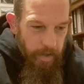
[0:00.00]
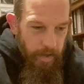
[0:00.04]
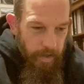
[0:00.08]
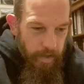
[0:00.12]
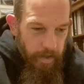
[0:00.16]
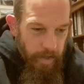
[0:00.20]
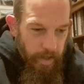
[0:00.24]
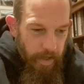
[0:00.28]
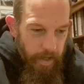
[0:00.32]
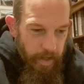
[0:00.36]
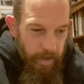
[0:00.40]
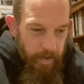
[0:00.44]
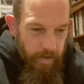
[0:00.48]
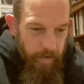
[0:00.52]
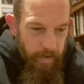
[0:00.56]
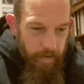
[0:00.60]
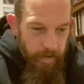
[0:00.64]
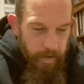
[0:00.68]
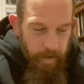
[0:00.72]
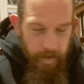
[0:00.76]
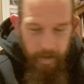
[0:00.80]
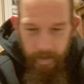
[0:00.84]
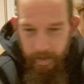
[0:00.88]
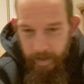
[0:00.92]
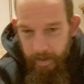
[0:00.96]
these
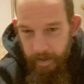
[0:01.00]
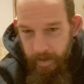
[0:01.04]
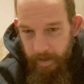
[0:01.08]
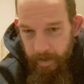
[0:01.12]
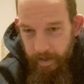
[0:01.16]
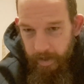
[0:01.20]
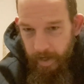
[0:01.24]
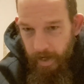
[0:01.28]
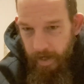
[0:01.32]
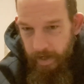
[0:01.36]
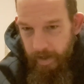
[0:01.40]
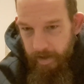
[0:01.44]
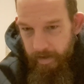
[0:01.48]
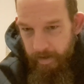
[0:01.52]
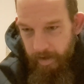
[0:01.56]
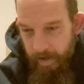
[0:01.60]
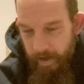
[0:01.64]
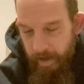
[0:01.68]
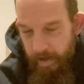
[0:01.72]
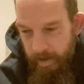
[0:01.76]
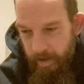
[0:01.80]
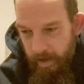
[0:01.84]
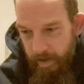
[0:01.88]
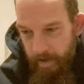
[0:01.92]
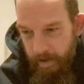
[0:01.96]
killers that
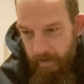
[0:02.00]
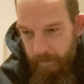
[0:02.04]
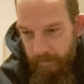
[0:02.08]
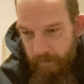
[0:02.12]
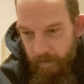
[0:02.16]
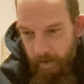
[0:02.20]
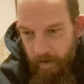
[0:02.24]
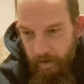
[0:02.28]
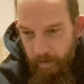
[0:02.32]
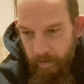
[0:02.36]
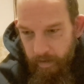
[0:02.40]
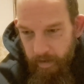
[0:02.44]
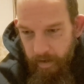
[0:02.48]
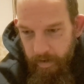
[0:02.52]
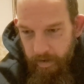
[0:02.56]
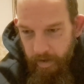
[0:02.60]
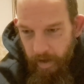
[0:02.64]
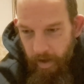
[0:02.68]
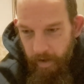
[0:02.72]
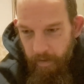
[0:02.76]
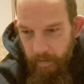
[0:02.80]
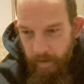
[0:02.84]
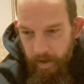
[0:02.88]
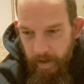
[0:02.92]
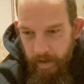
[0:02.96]
he's interviewed, as
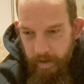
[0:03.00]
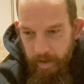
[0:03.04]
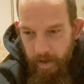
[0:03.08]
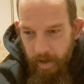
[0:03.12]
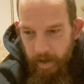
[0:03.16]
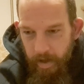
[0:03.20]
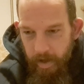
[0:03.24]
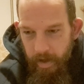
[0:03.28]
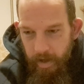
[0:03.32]
though he's